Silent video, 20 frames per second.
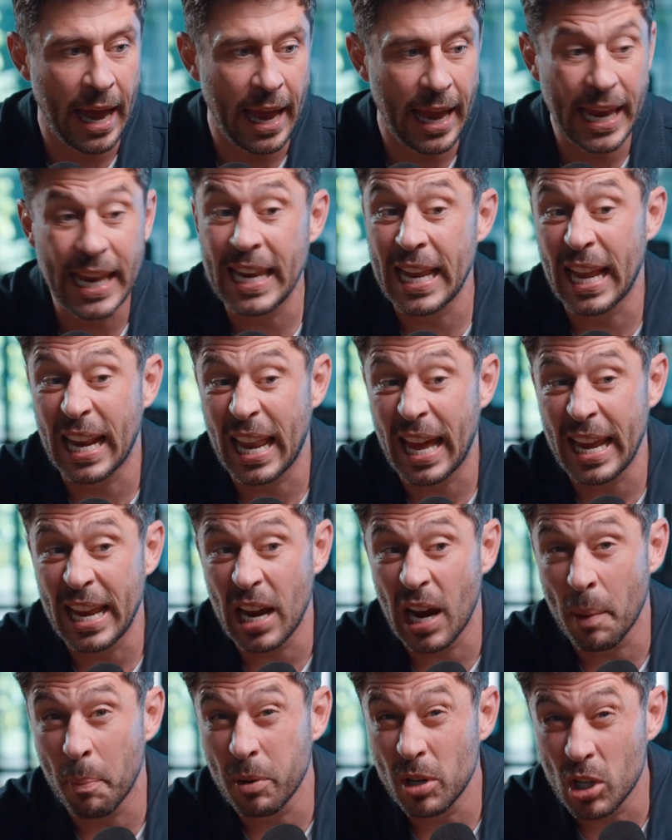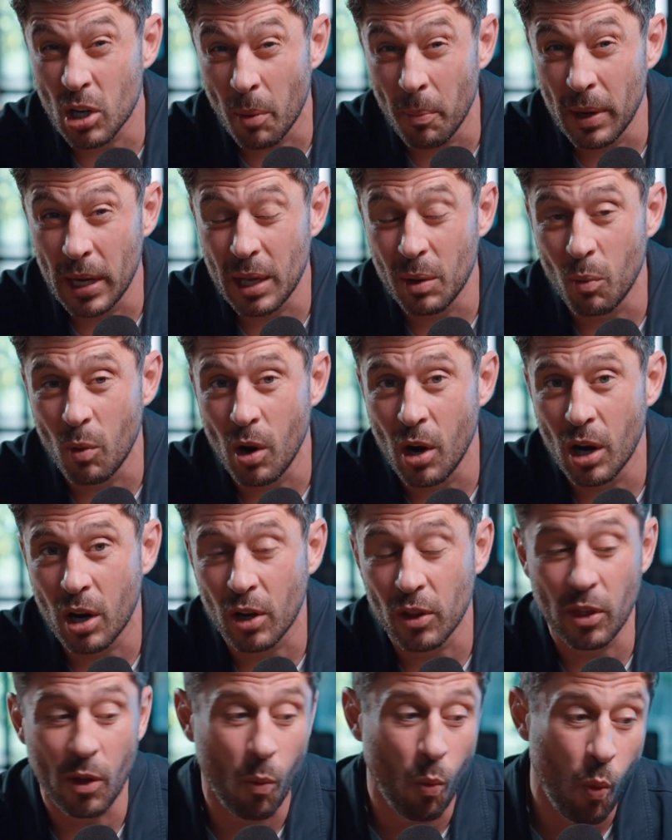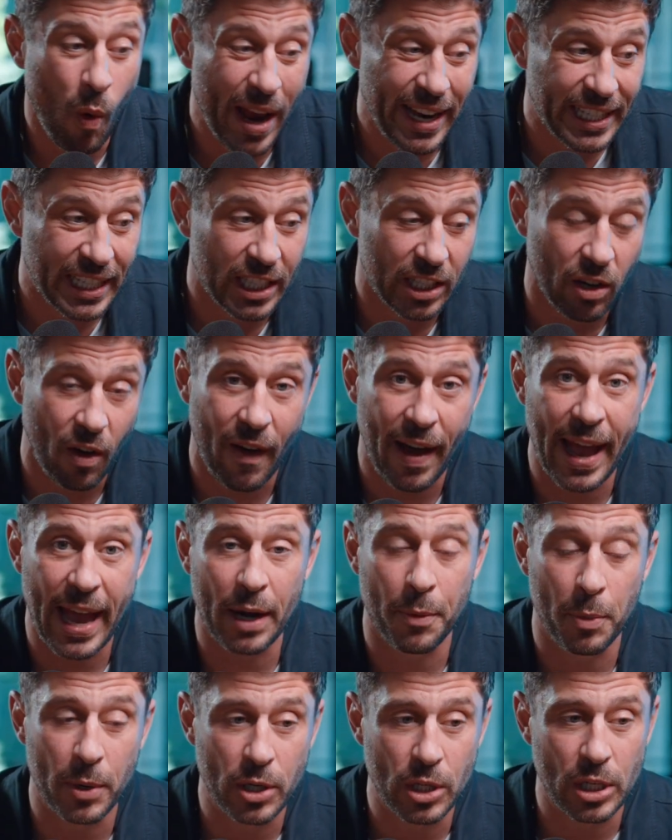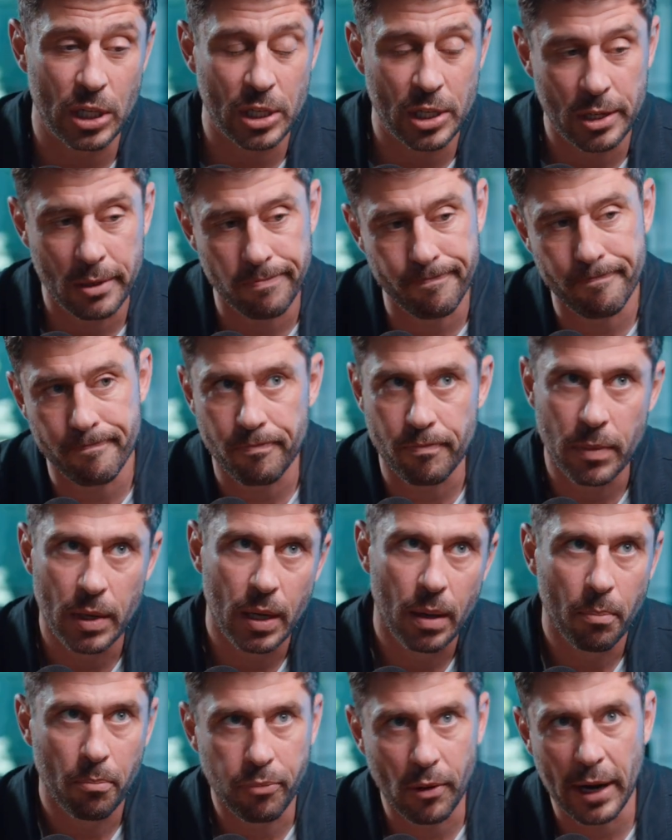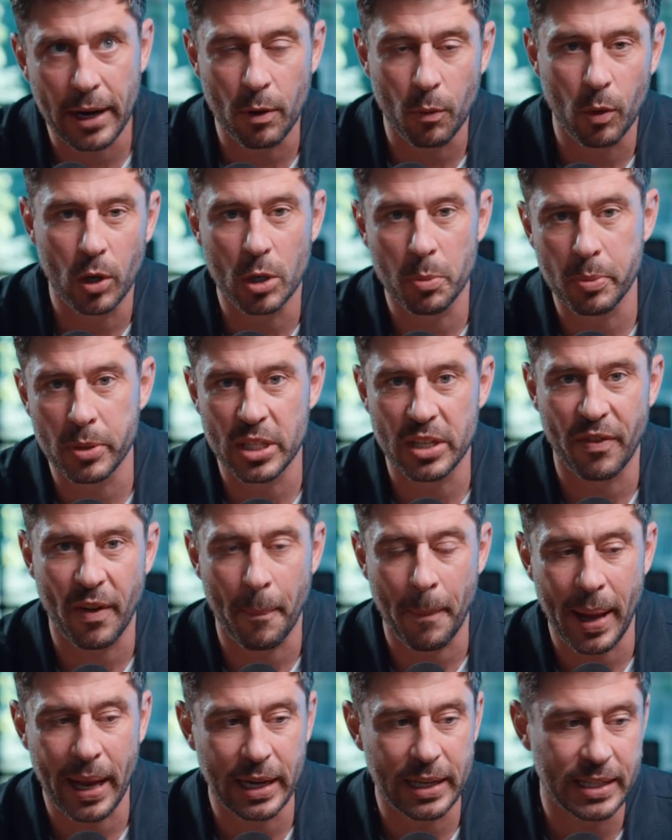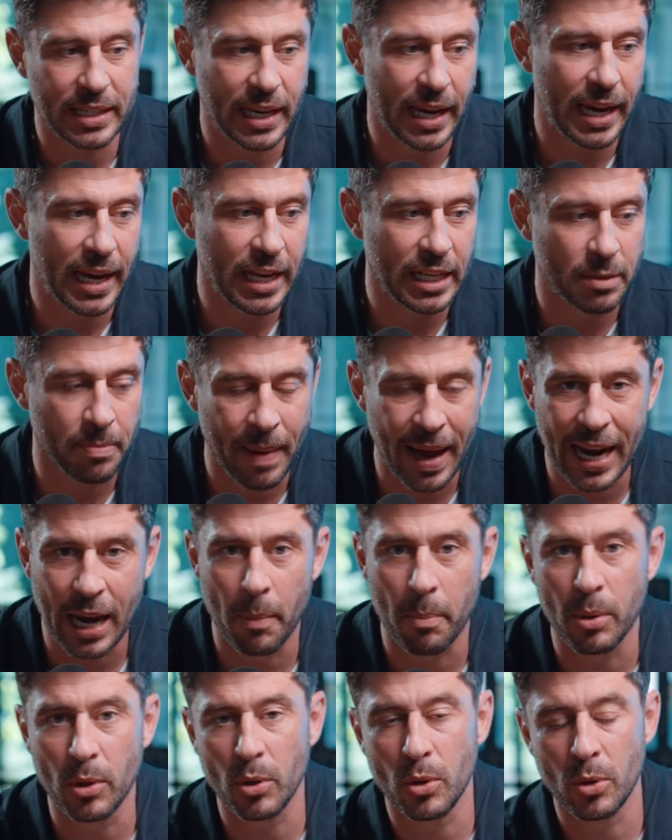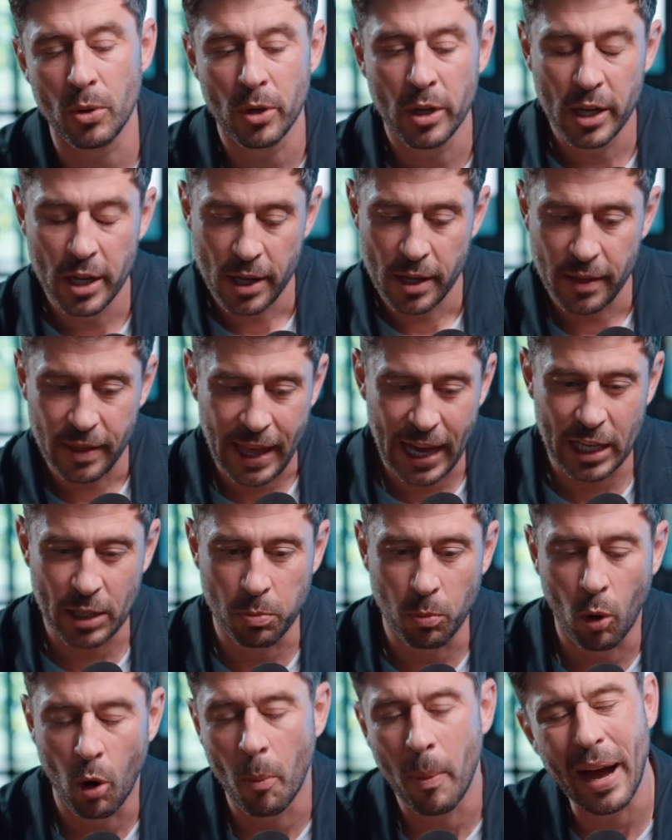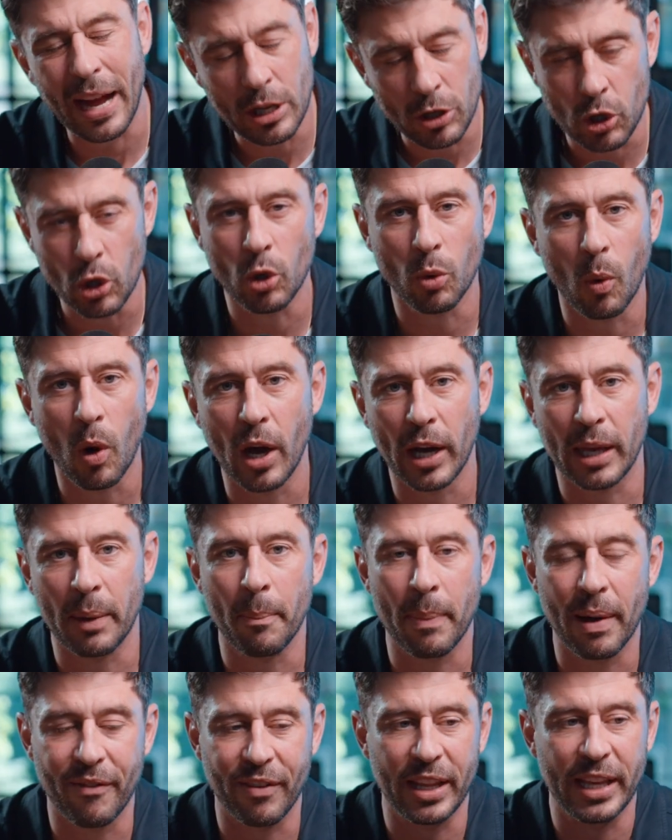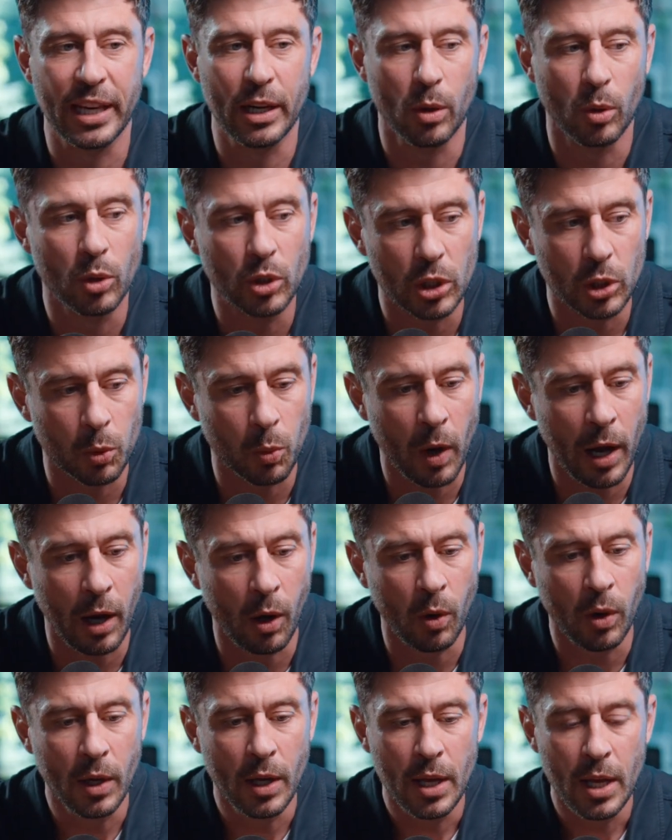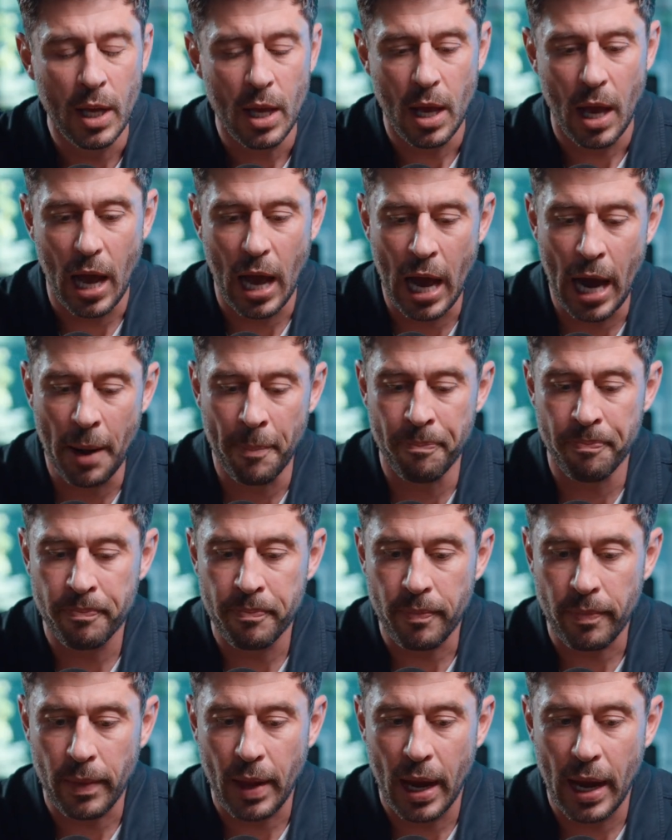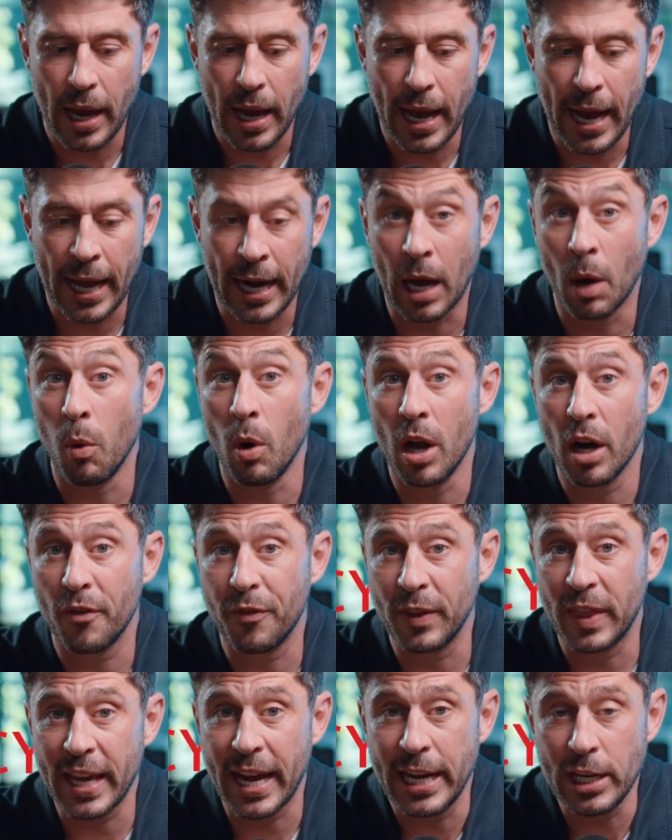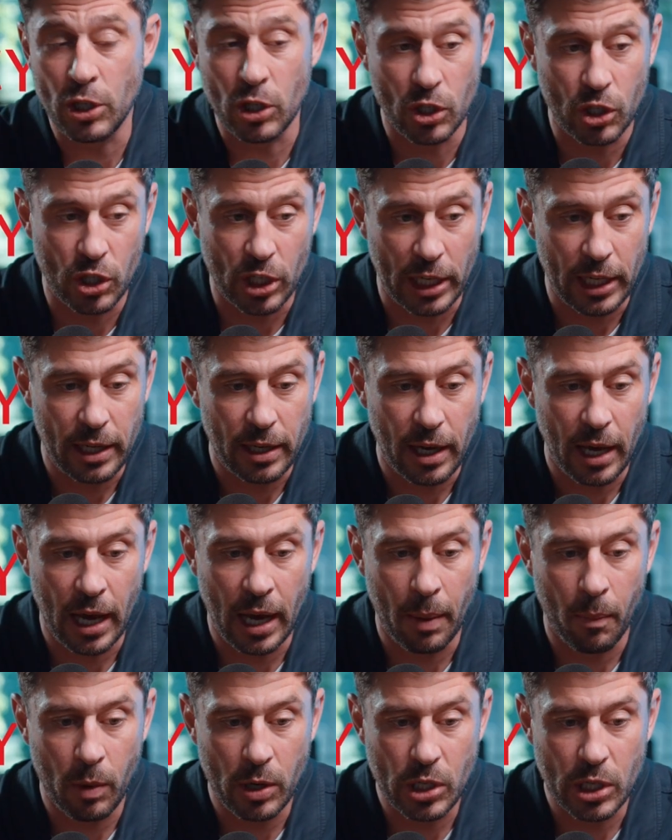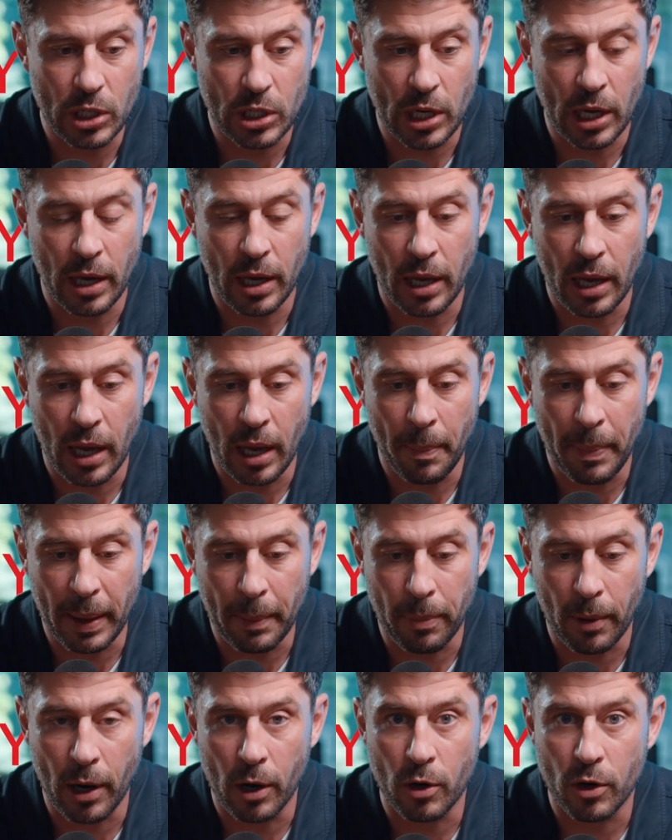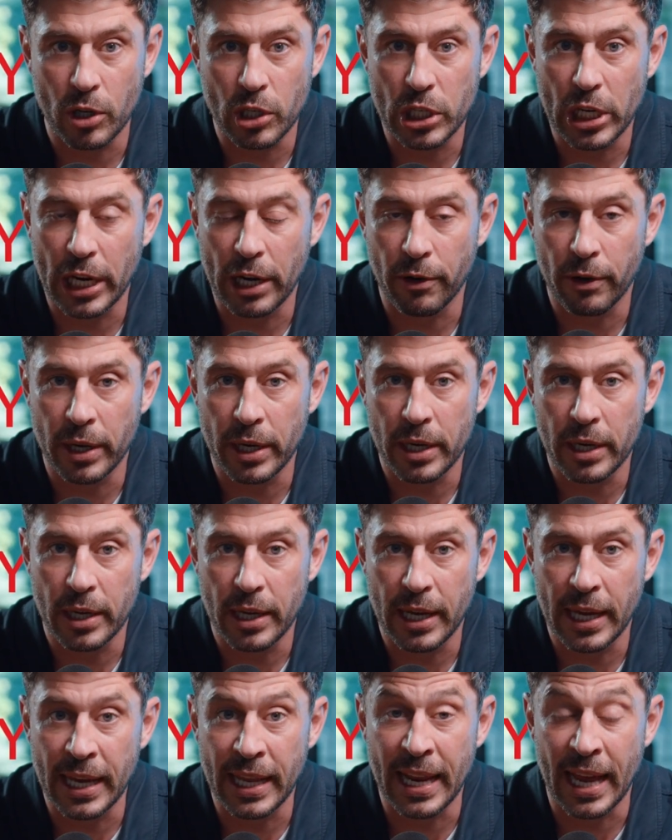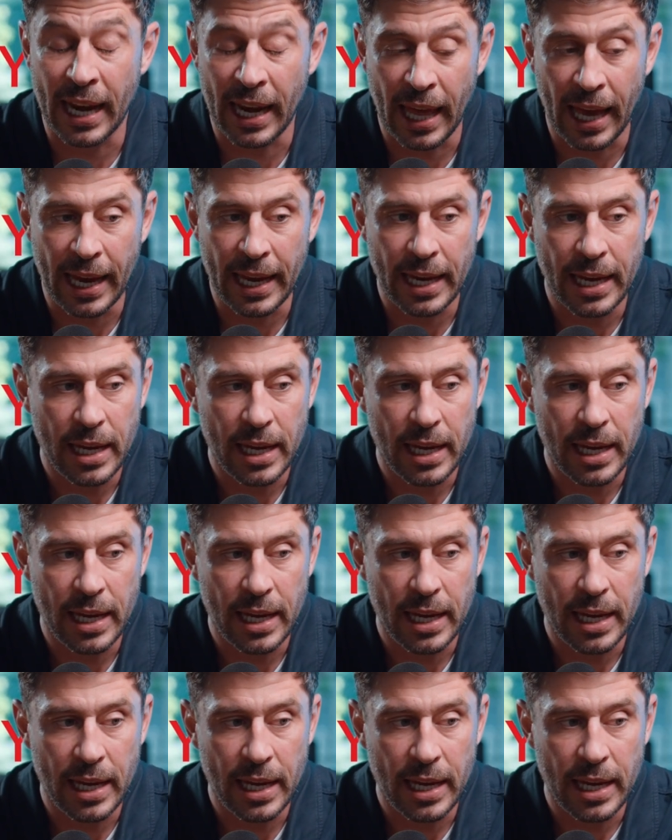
In LA, I predominantly work on the west side, which is Brentwood, Pacific Palisades, Malibu. That's more, but I do work in Beverly Hills as well. And I work for the agency, which is a big brokerage here in LA.